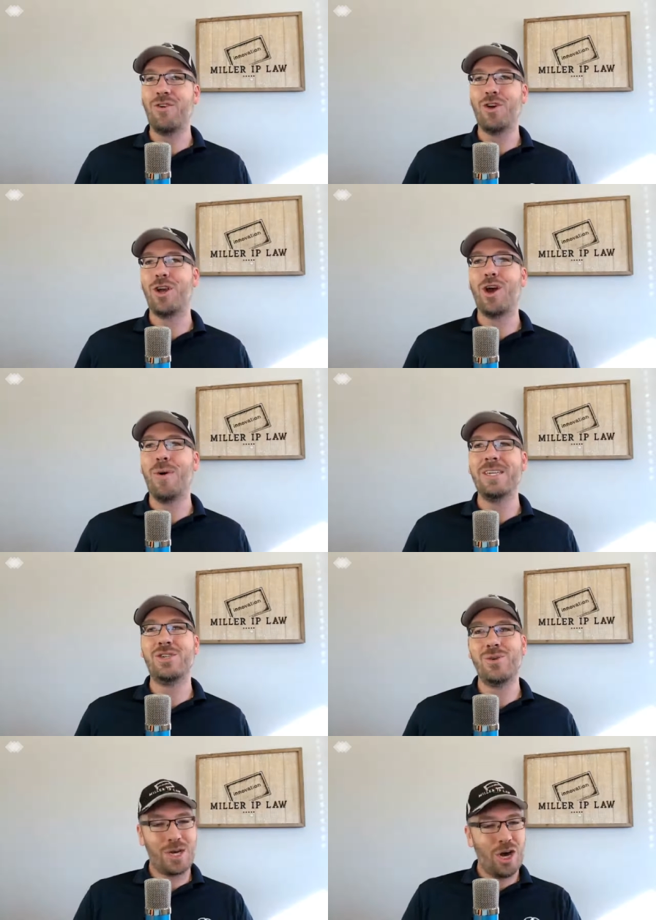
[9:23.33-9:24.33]
if you're to go
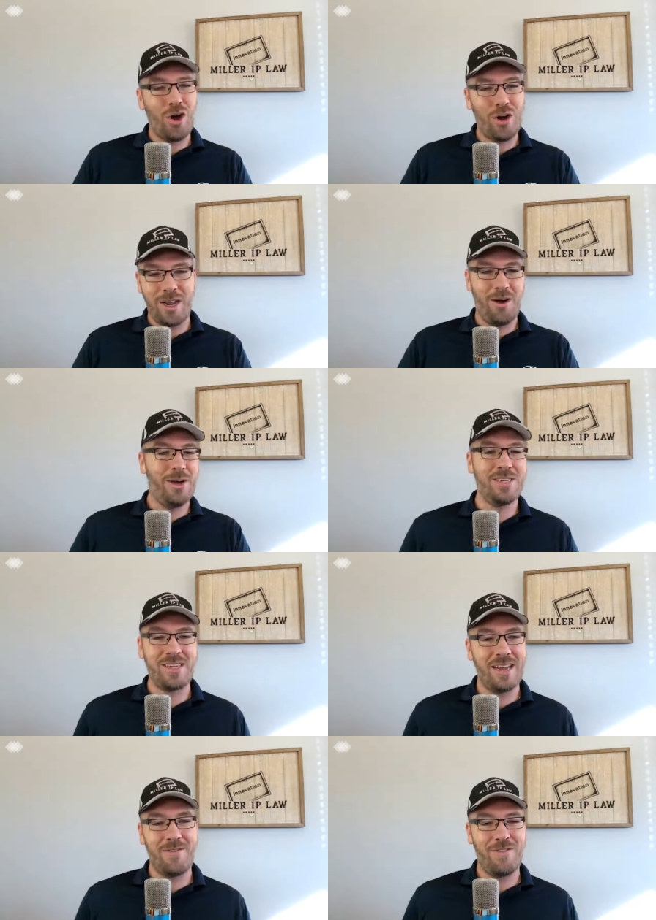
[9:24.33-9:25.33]
into a car and i always
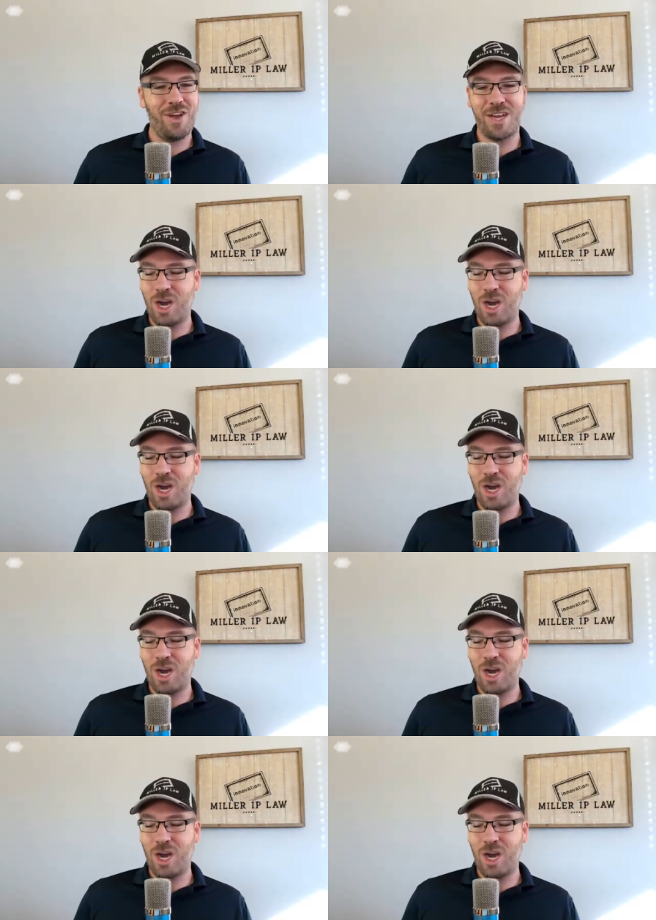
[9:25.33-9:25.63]
think of uh,